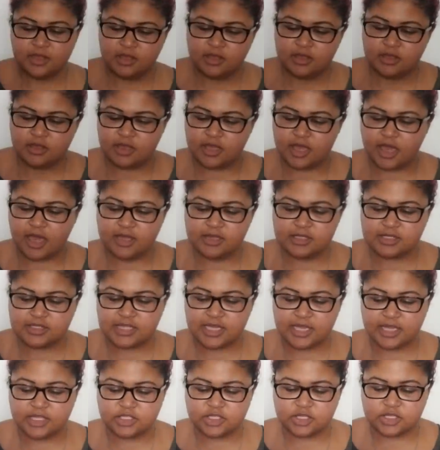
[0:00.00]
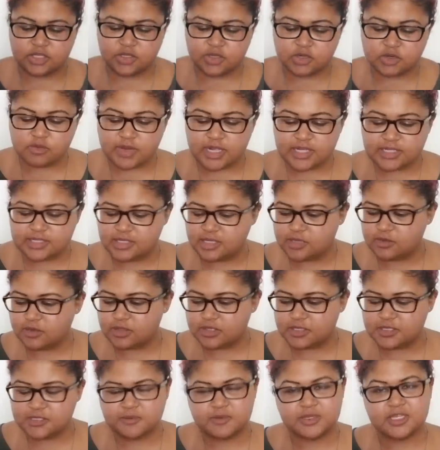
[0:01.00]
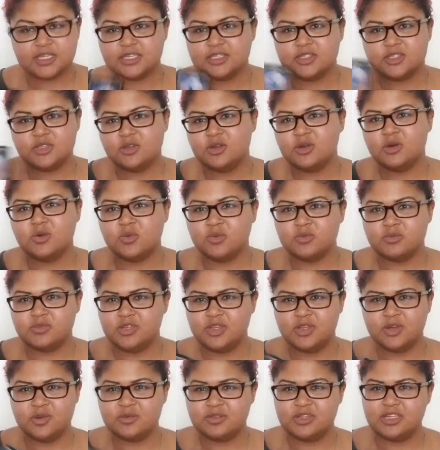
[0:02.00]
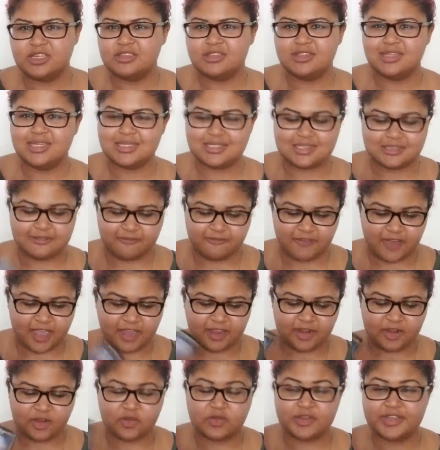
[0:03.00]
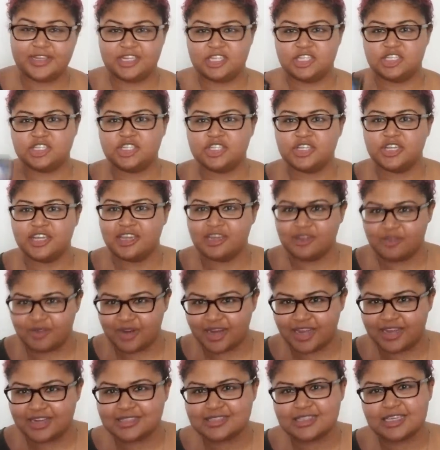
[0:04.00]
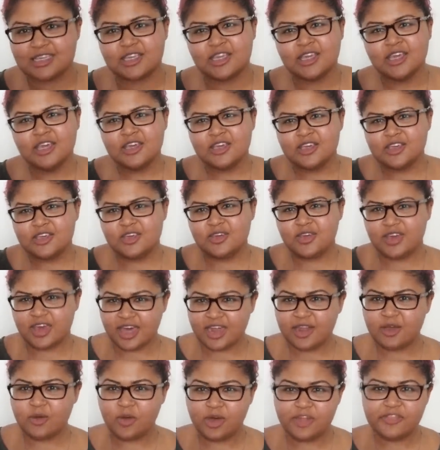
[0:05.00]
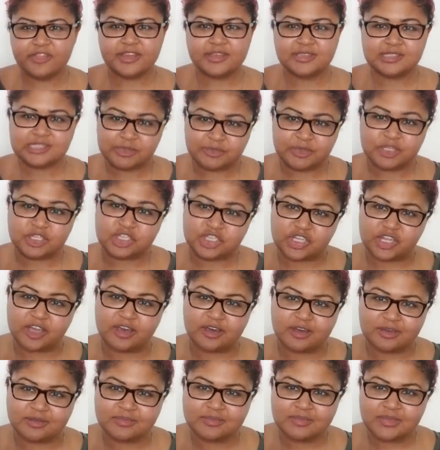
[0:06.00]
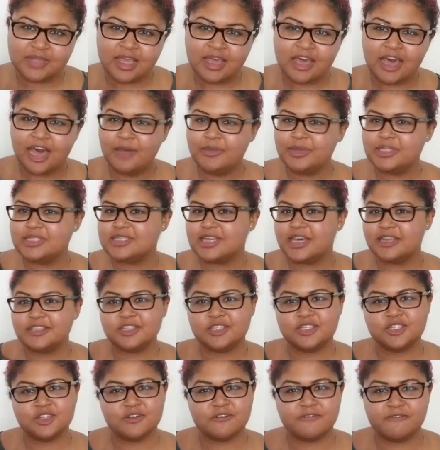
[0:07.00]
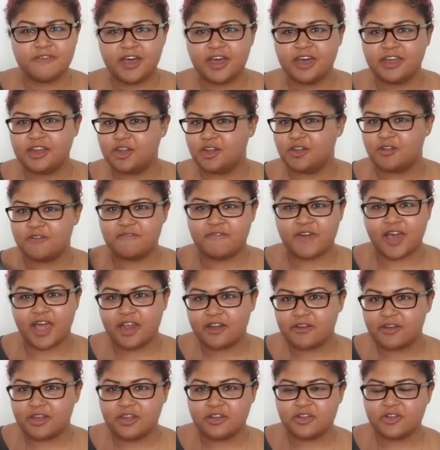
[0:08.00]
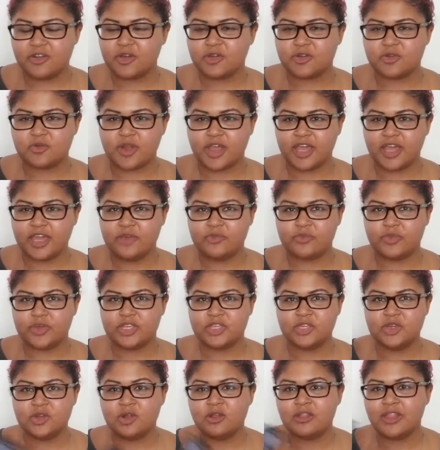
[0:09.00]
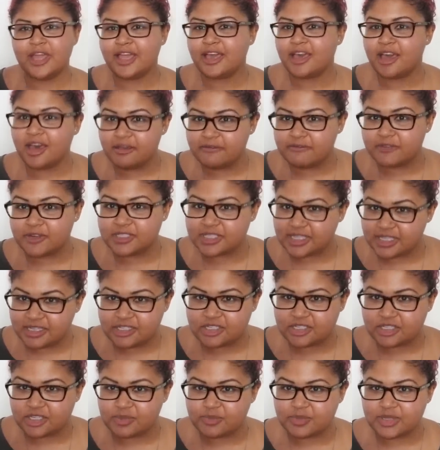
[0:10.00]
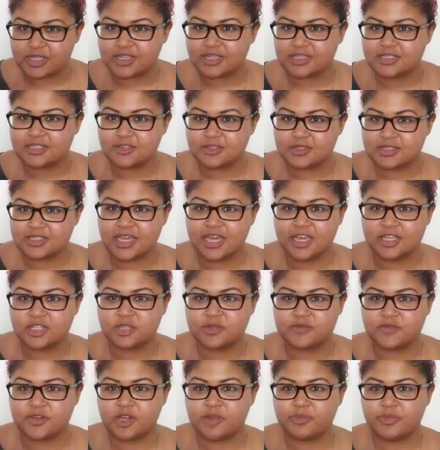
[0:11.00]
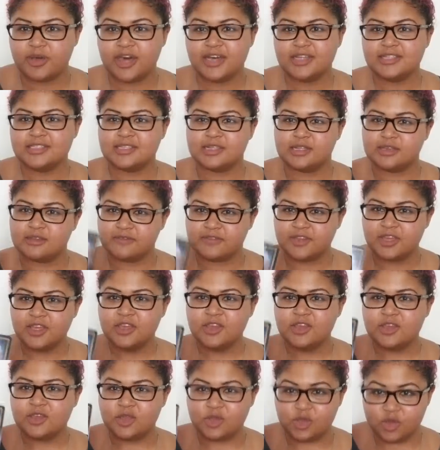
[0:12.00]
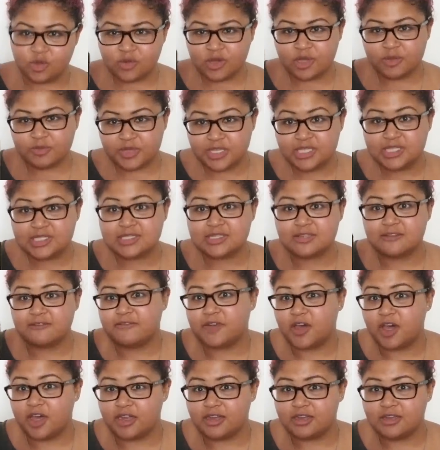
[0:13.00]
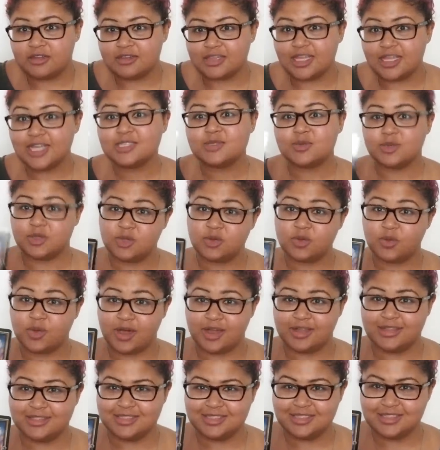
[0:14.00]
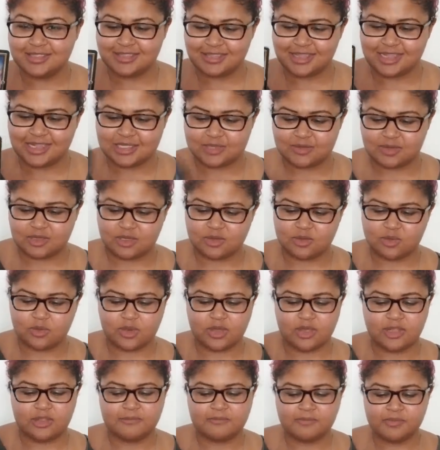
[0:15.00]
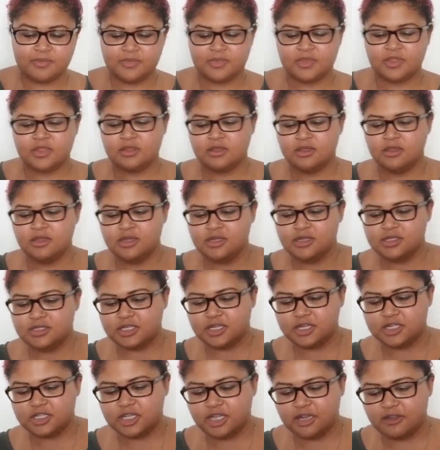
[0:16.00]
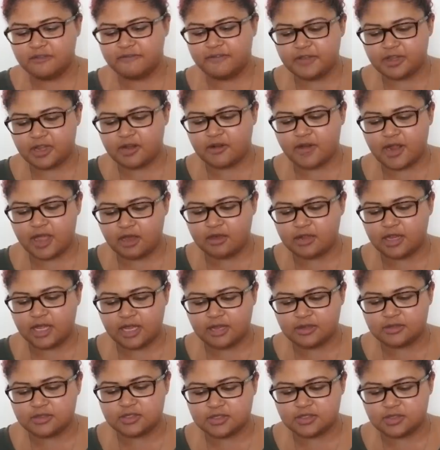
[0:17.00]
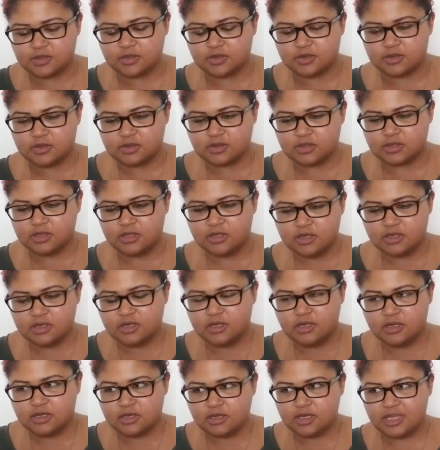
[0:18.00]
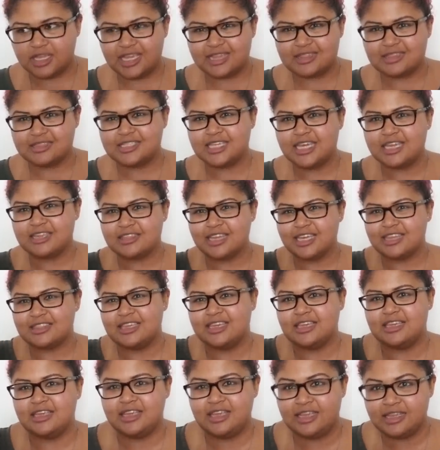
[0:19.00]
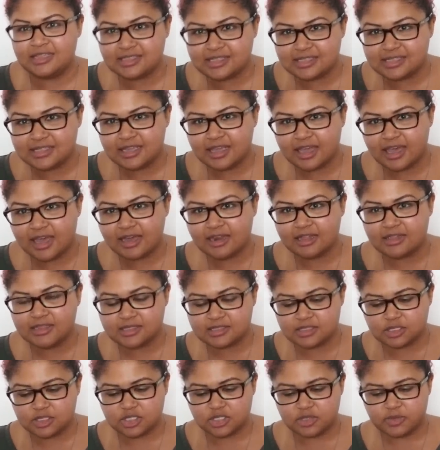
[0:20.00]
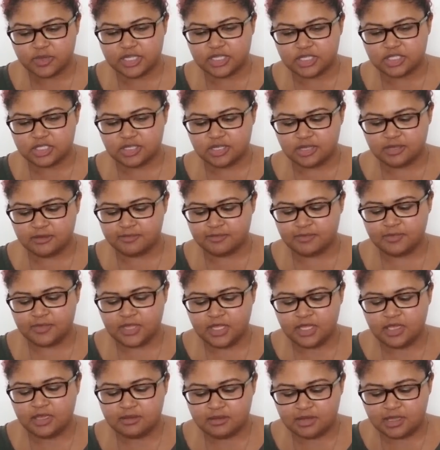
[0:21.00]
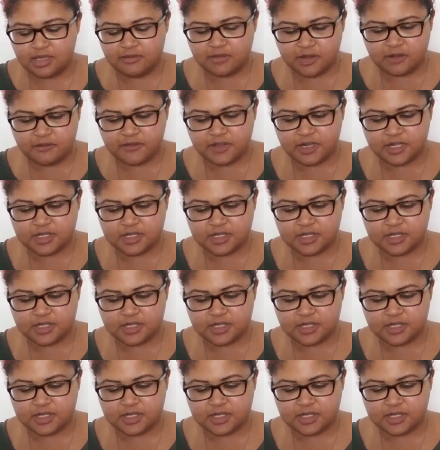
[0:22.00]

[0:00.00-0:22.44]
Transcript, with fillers: Yeah, Sag, you're wrestling with this because you don't you don't need this fiery shit, right? It's like you kind of want things to be chill. I mean, Sag, you're fun and you're fiery in your own right, but you don't like confrontation because you're Sag. You're very positive. You want peace and fun. That's what you want. That's what you want. So you're trying to figure out how to get take like the heat out of the situation. Even if it